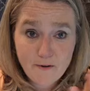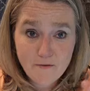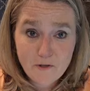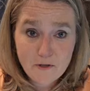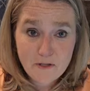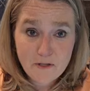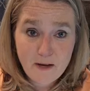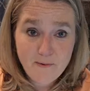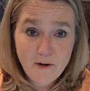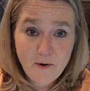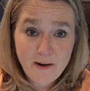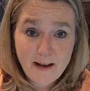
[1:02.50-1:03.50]
if you're just coming
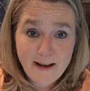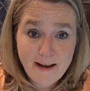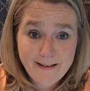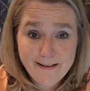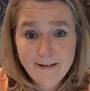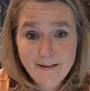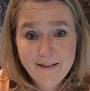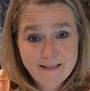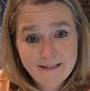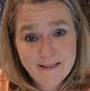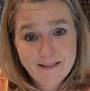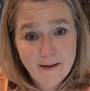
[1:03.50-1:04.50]
on. I had
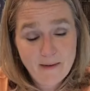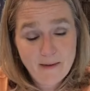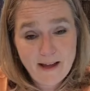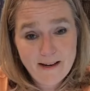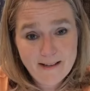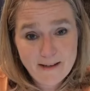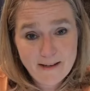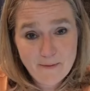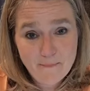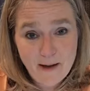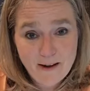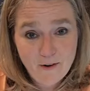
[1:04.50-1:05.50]
to come
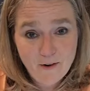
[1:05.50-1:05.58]
back